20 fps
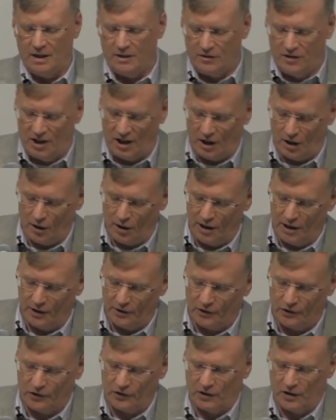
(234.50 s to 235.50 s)

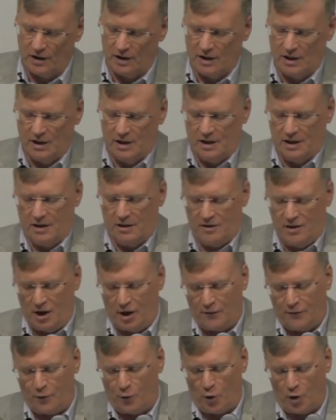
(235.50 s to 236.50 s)
Darius,
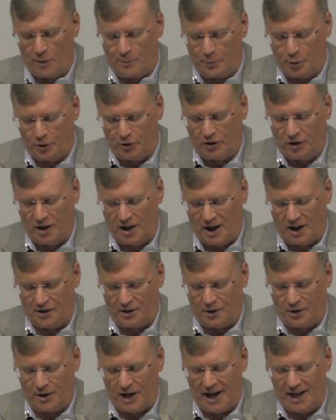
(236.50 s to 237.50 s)
therefore, put
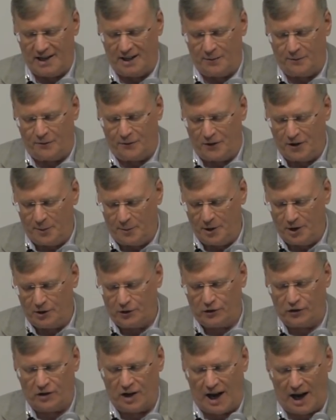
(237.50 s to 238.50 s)
together an
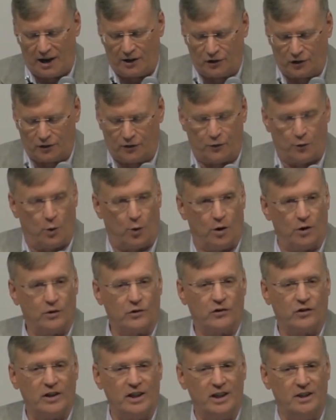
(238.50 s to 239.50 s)
amphibious task
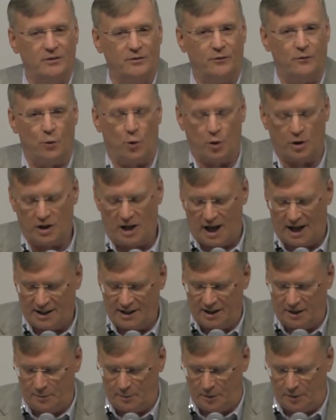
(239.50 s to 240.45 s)
force in 490